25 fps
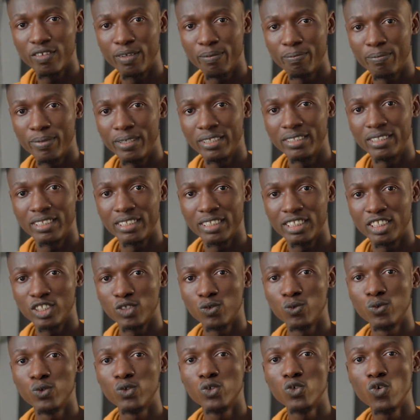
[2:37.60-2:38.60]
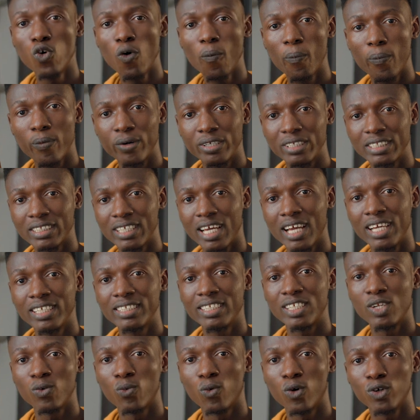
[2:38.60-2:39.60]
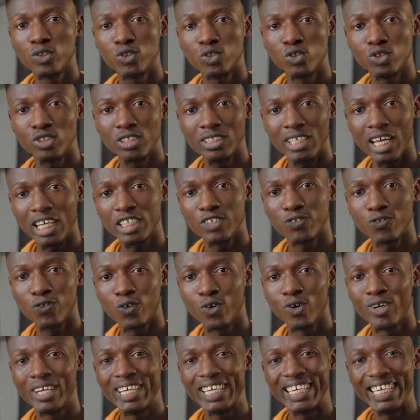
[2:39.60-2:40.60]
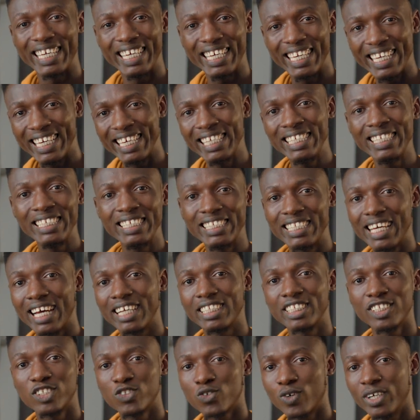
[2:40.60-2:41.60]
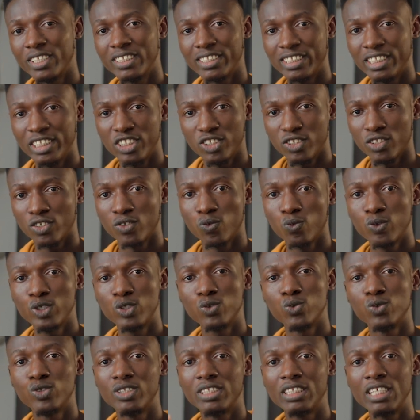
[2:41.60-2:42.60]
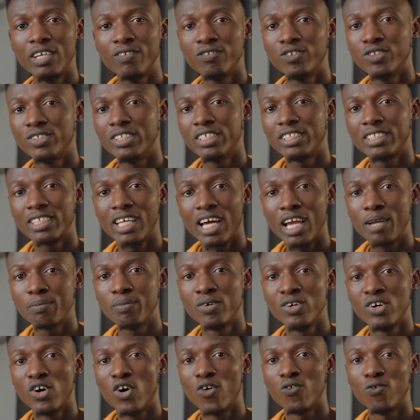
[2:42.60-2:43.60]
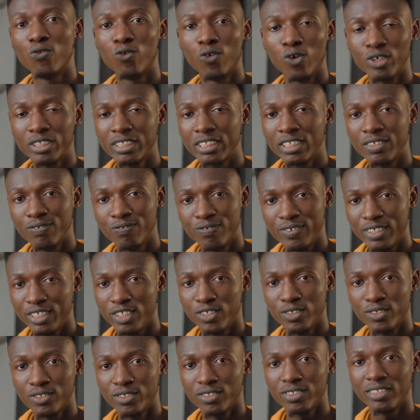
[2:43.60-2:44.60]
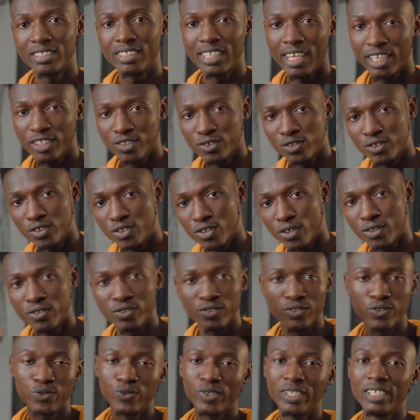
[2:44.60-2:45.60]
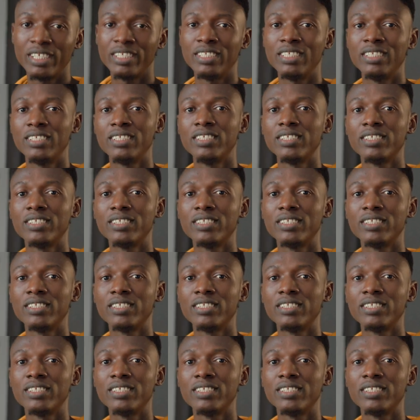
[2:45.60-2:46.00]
the basics, you will know precisely what to search for in that transition, which will save you the time of watching videos that you don't really need.